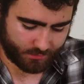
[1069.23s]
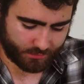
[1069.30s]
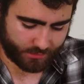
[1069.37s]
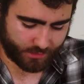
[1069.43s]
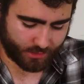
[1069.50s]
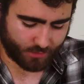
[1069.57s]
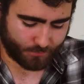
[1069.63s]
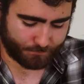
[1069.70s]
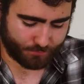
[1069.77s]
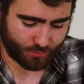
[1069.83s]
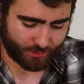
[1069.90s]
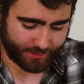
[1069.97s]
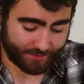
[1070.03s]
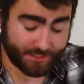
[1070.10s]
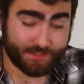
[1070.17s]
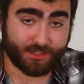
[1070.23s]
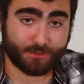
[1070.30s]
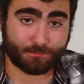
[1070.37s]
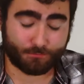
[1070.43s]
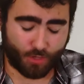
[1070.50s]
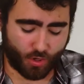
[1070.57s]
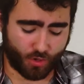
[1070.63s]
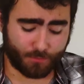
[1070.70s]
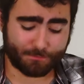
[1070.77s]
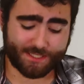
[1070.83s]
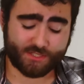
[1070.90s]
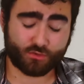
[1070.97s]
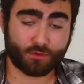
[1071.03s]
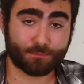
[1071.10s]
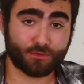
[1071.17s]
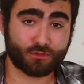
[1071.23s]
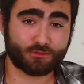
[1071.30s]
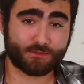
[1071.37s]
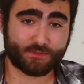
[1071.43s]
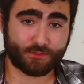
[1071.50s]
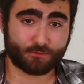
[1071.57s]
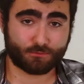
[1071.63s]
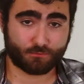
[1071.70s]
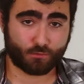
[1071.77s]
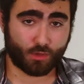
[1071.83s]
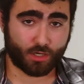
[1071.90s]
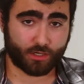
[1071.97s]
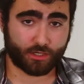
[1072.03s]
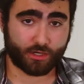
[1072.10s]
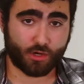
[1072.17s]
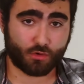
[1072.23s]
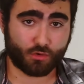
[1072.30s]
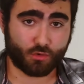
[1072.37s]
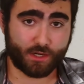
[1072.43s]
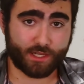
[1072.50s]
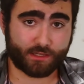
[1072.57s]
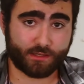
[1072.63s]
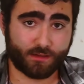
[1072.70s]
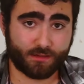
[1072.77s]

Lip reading: Oh boy, these are all miserable, so we're gonna go quick.